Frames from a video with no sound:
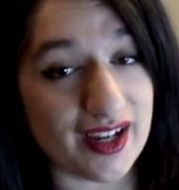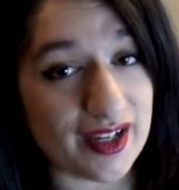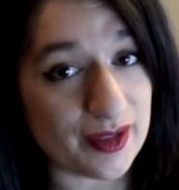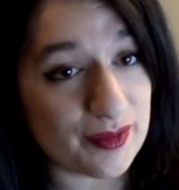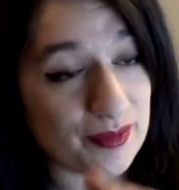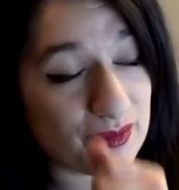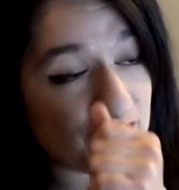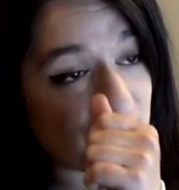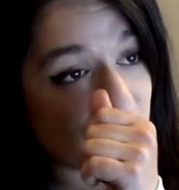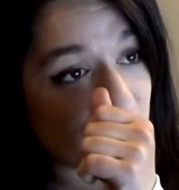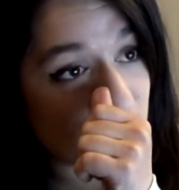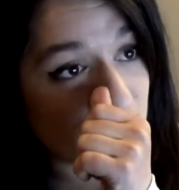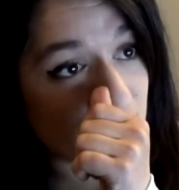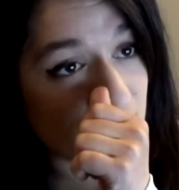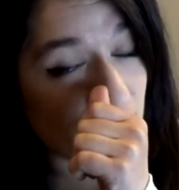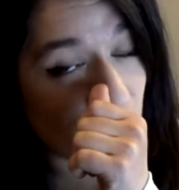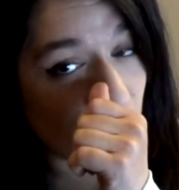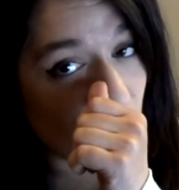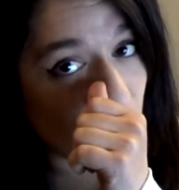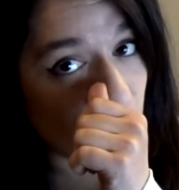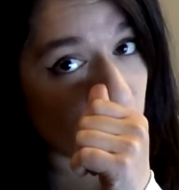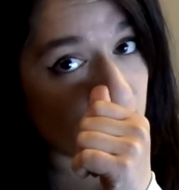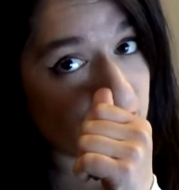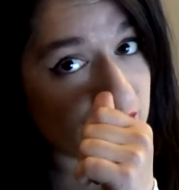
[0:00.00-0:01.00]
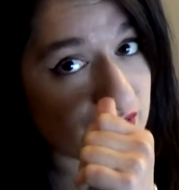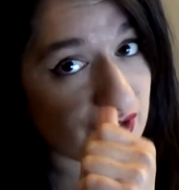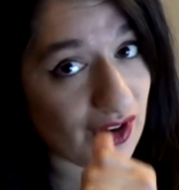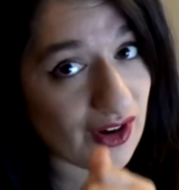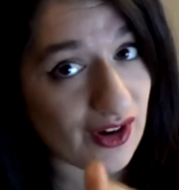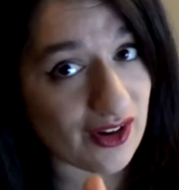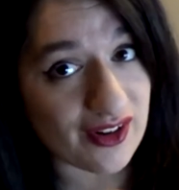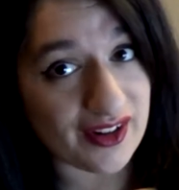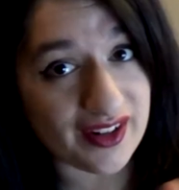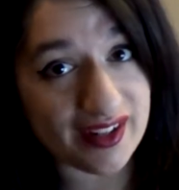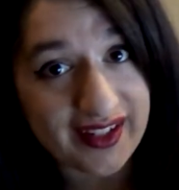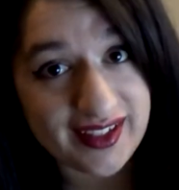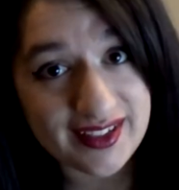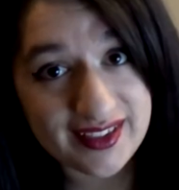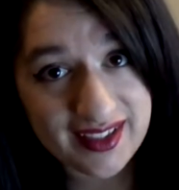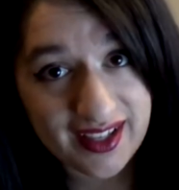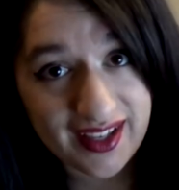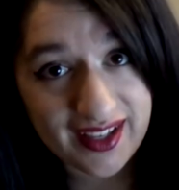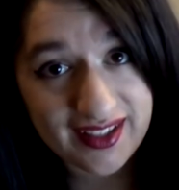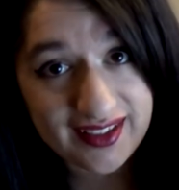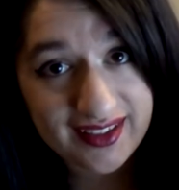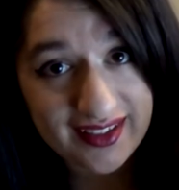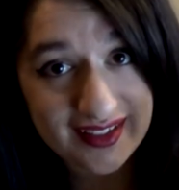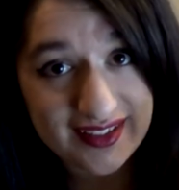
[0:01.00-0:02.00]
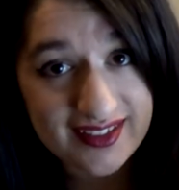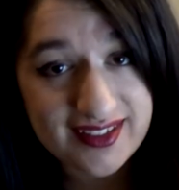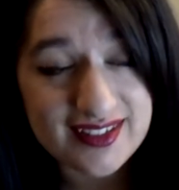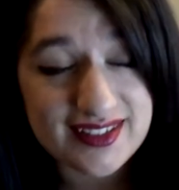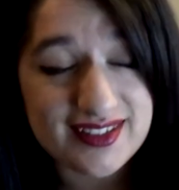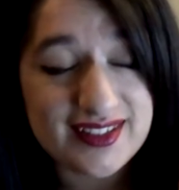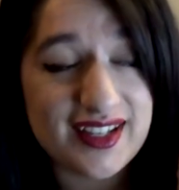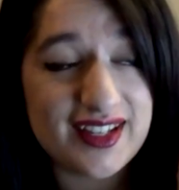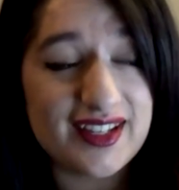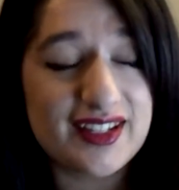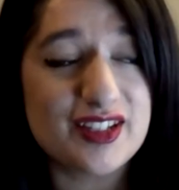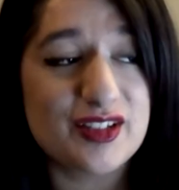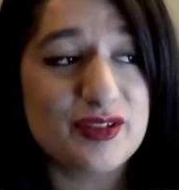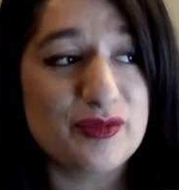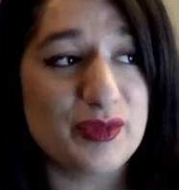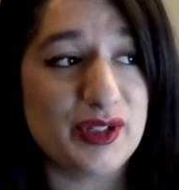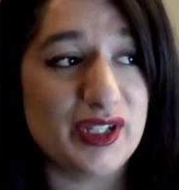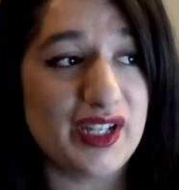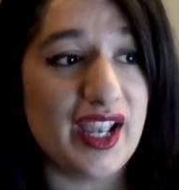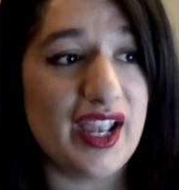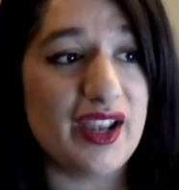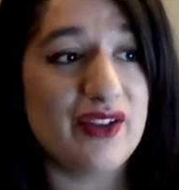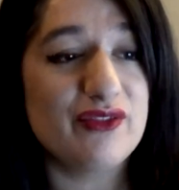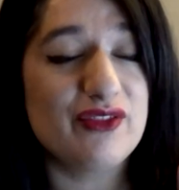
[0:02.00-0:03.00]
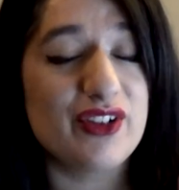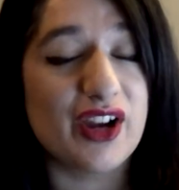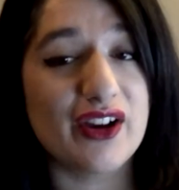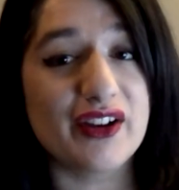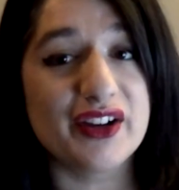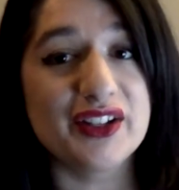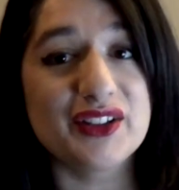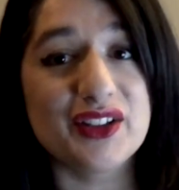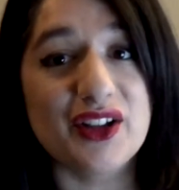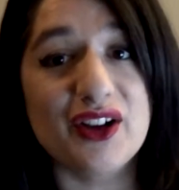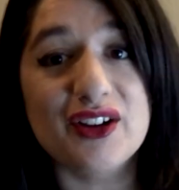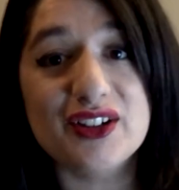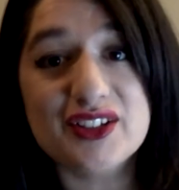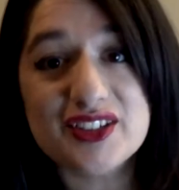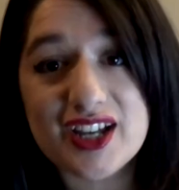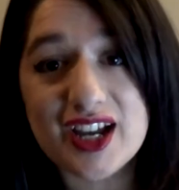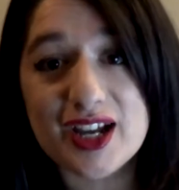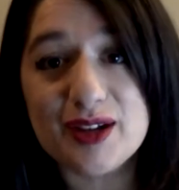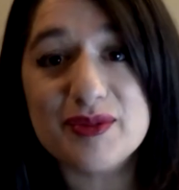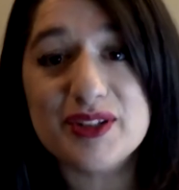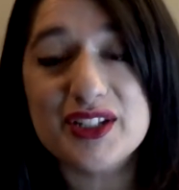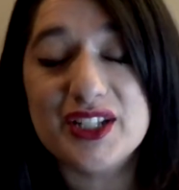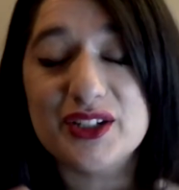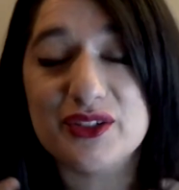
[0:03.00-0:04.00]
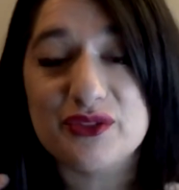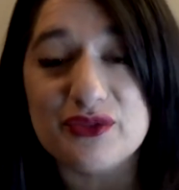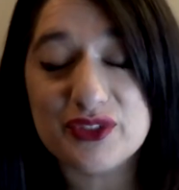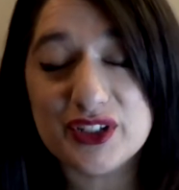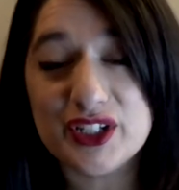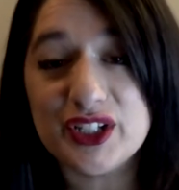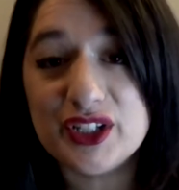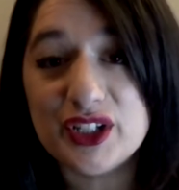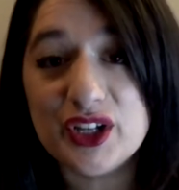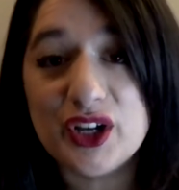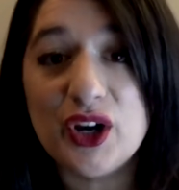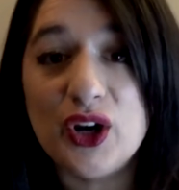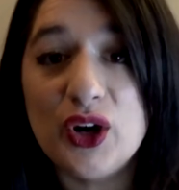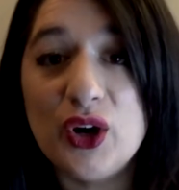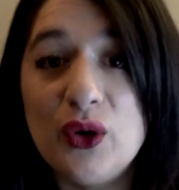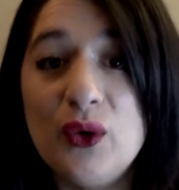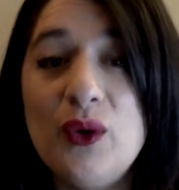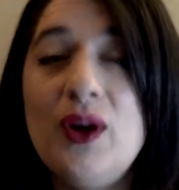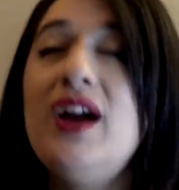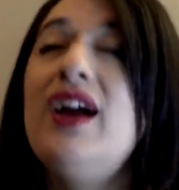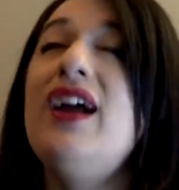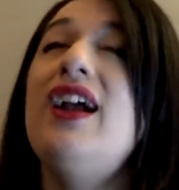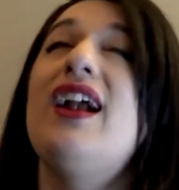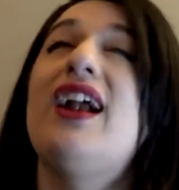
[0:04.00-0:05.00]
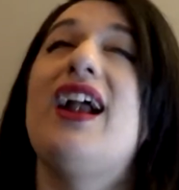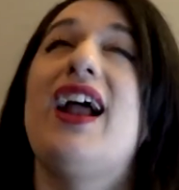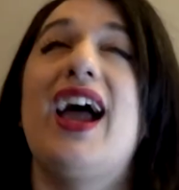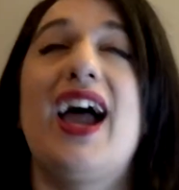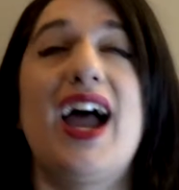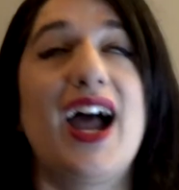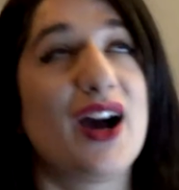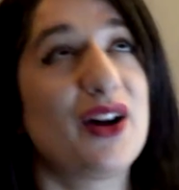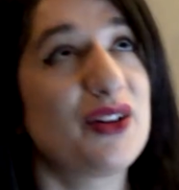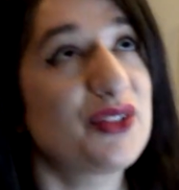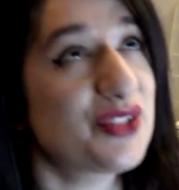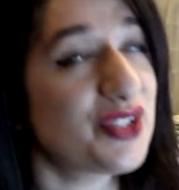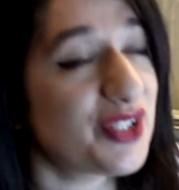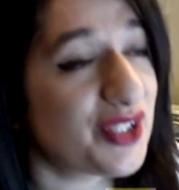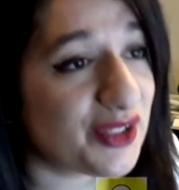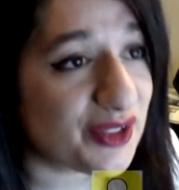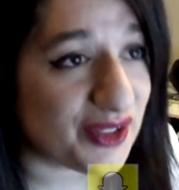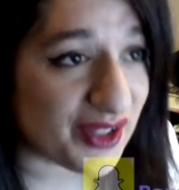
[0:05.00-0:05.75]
am so sorry that this has taken me a very long time to get a video out to you